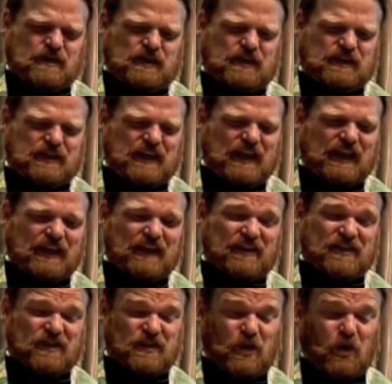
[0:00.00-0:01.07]
has taken
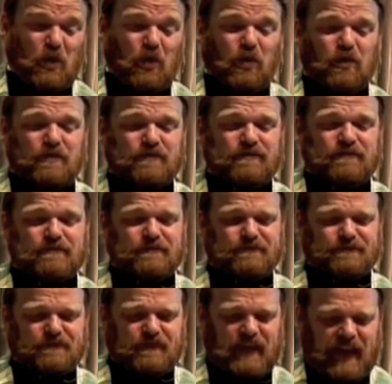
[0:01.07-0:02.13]
its toll
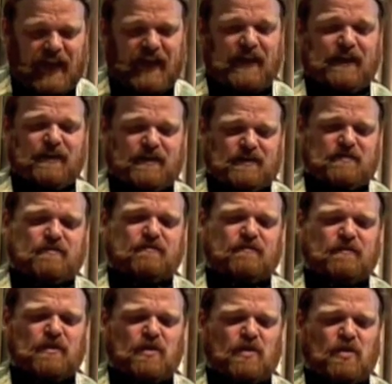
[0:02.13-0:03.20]
and
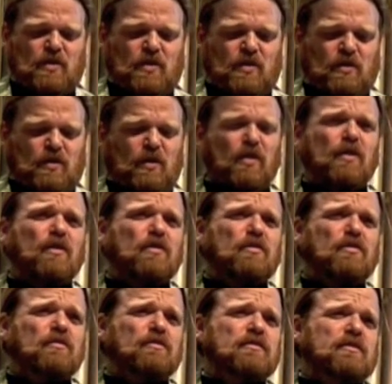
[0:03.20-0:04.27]

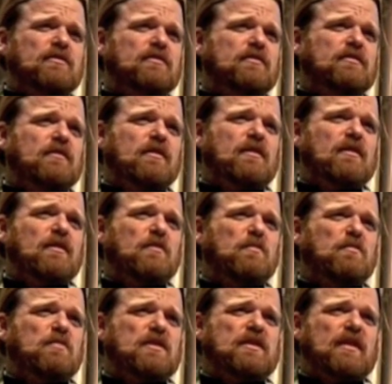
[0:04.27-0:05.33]
holds
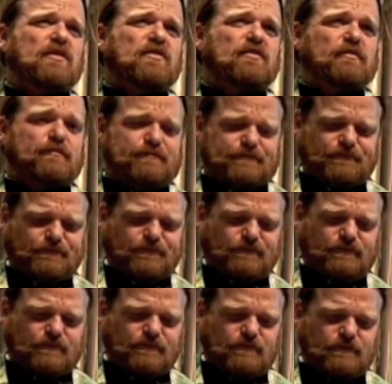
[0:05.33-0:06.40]
potential.
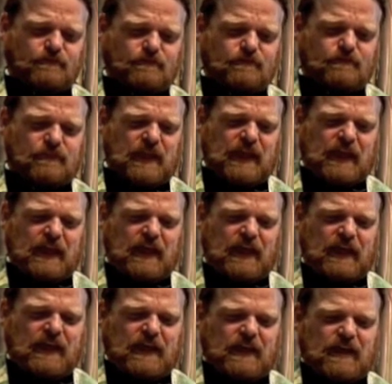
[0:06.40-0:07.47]

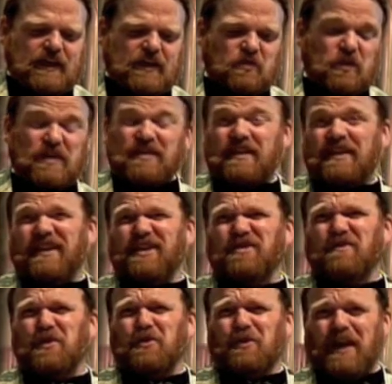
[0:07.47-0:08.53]
In a recent
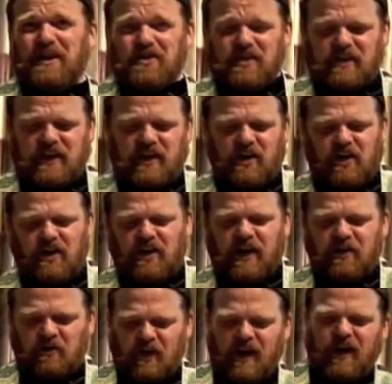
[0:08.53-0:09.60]
interview, educator
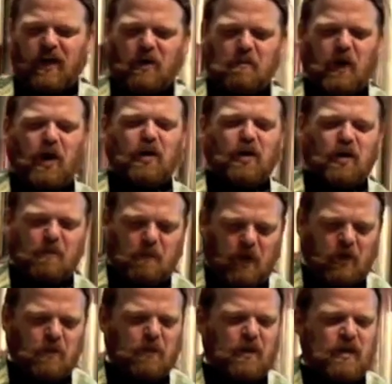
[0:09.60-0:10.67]
and writer Parker
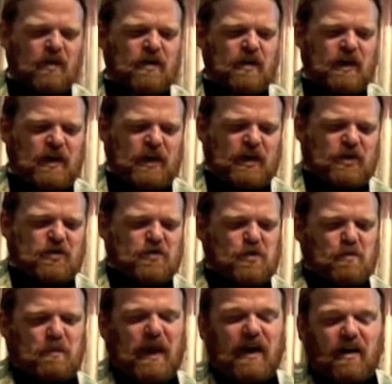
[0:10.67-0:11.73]
Palmer
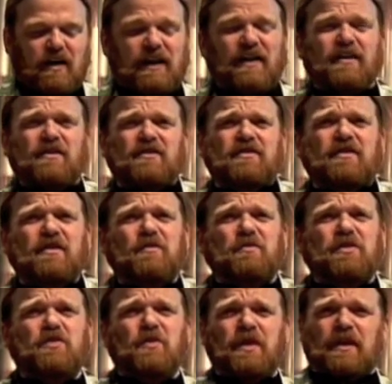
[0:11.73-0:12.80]
drew parallels
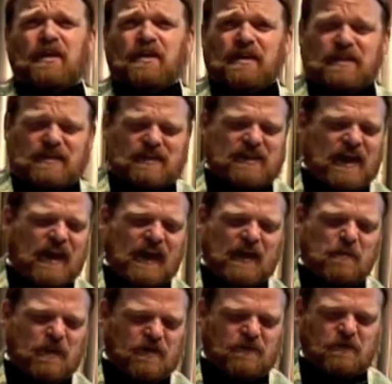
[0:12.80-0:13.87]
between this
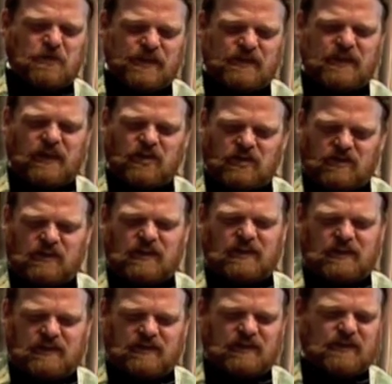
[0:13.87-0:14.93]
time of recession
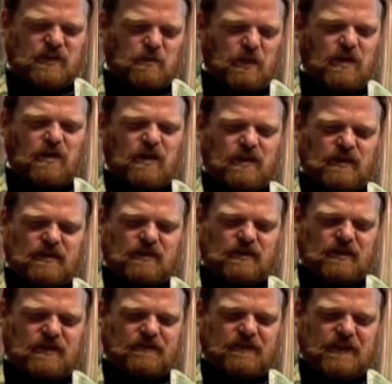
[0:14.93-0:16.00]
and his experience
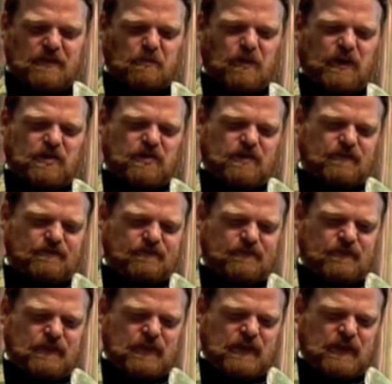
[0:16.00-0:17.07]
of depression.
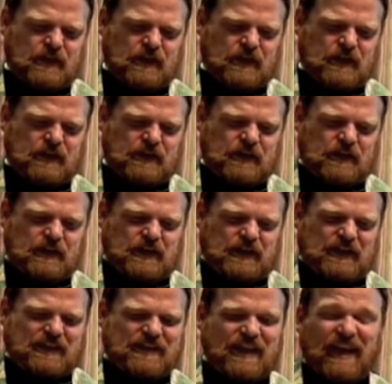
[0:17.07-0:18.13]

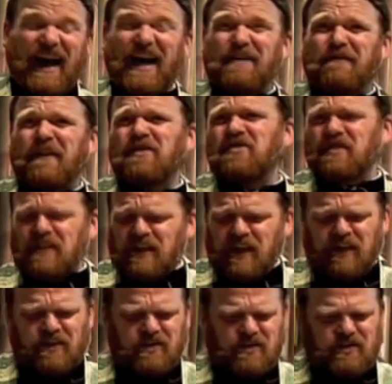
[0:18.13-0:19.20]
He said, I eventually
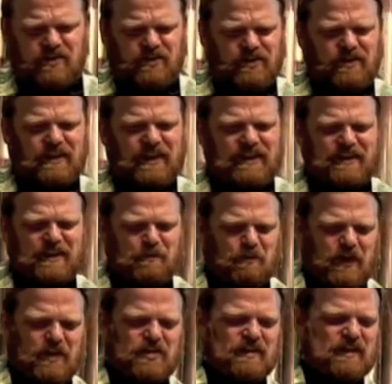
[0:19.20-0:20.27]
understood that the
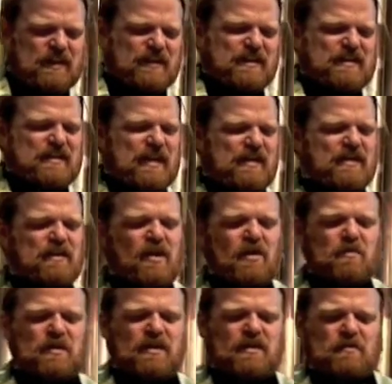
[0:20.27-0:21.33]
depression that descended
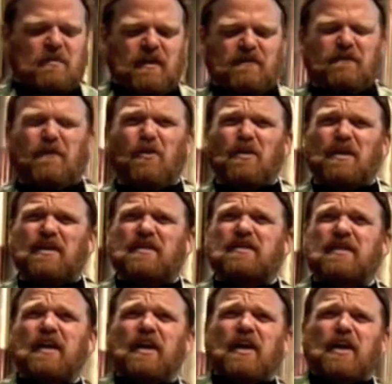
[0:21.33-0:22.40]
on me in my 40s